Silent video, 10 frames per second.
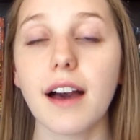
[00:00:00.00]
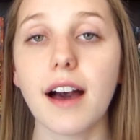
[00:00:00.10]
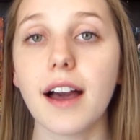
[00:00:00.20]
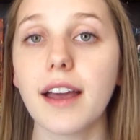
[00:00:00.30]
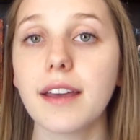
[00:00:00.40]

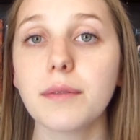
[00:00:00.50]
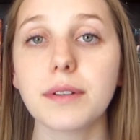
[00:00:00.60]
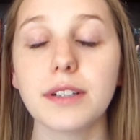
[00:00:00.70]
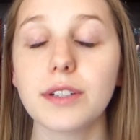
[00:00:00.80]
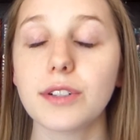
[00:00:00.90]
I
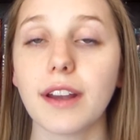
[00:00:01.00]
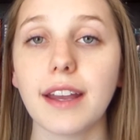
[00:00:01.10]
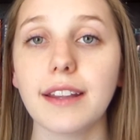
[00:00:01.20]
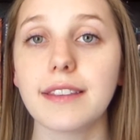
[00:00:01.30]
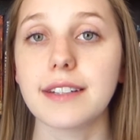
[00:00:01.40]
wouldn't
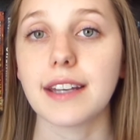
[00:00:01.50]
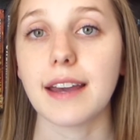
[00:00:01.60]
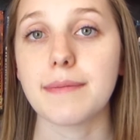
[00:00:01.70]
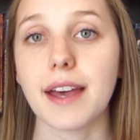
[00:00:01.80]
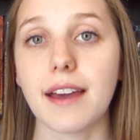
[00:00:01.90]
trade the
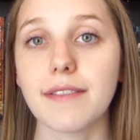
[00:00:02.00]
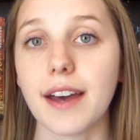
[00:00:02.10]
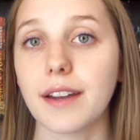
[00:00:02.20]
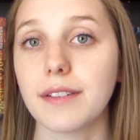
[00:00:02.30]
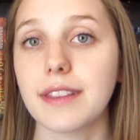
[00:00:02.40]
time that I've
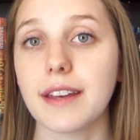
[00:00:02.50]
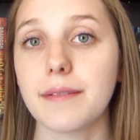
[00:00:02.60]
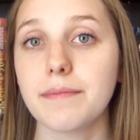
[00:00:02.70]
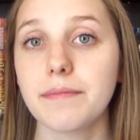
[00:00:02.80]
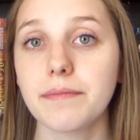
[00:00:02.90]
had with
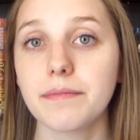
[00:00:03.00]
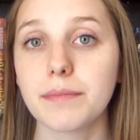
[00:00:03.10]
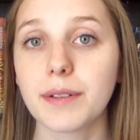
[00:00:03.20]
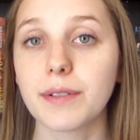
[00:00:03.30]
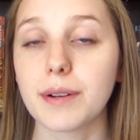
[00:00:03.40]
them
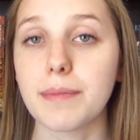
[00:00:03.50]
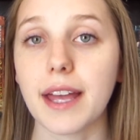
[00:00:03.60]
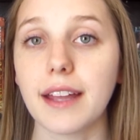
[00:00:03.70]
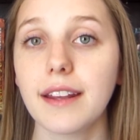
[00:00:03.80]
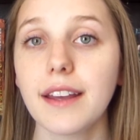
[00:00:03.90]
before
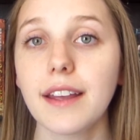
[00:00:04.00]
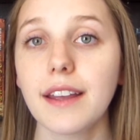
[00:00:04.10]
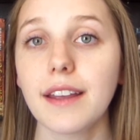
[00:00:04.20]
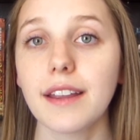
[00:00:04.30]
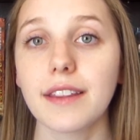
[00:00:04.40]
bed
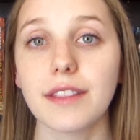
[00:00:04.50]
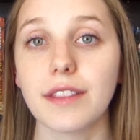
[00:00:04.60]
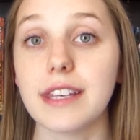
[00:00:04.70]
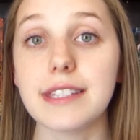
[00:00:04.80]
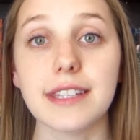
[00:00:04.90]

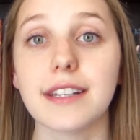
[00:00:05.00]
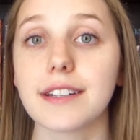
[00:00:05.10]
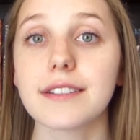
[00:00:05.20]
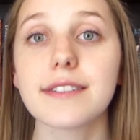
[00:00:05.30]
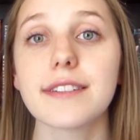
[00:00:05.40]
these
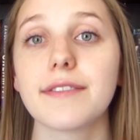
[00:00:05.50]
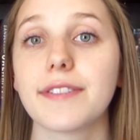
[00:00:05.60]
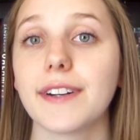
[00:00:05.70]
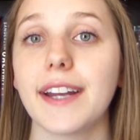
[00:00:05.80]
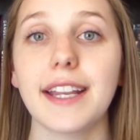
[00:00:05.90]
years
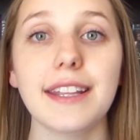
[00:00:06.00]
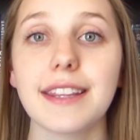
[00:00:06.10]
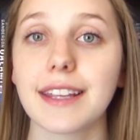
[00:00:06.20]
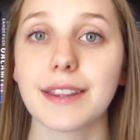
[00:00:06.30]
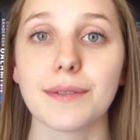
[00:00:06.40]
for
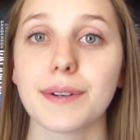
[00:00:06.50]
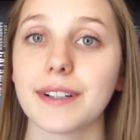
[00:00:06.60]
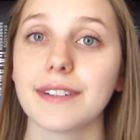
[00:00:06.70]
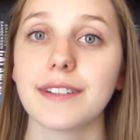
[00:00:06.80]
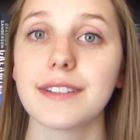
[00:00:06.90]
anything in the
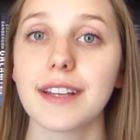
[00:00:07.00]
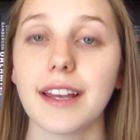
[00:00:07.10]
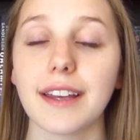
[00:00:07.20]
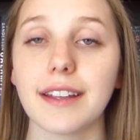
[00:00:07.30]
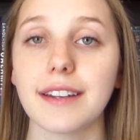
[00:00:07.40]
world.
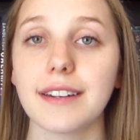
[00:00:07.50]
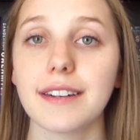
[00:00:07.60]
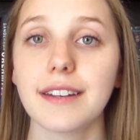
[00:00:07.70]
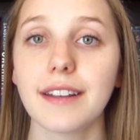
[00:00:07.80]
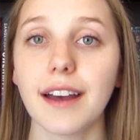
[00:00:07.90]

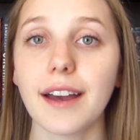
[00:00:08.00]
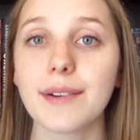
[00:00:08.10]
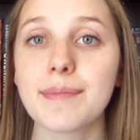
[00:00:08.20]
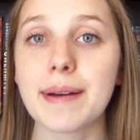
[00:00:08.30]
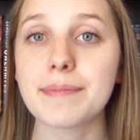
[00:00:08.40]
And I
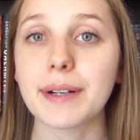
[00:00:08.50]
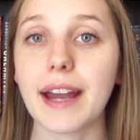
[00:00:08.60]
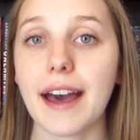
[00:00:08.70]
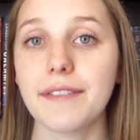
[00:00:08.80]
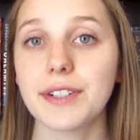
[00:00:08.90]
remember
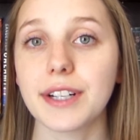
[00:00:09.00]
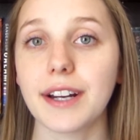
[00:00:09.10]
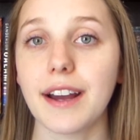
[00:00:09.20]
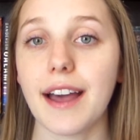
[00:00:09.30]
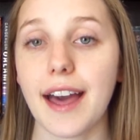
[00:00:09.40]

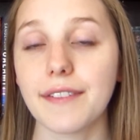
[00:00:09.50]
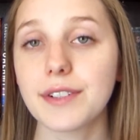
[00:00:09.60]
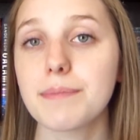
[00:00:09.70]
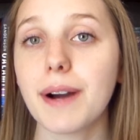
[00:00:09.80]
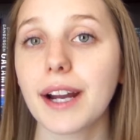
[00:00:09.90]
after
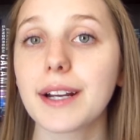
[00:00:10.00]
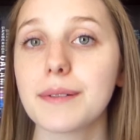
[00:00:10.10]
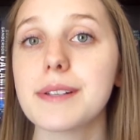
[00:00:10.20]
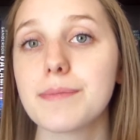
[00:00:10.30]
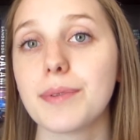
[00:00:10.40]
Parker
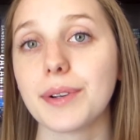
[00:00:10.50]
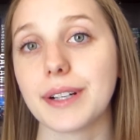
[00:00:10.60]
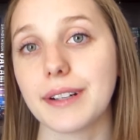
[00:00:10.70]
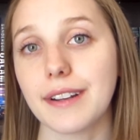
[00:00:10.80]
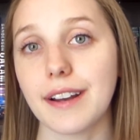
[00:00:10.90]
was
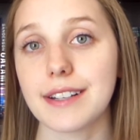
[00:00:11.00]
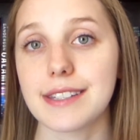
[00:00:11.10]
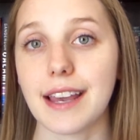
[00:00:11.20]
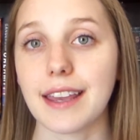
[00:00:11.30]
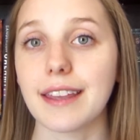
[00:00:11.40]
born, our
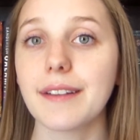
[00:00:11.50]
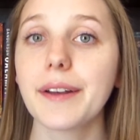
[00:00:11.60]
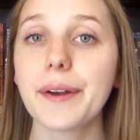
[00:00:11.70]
second,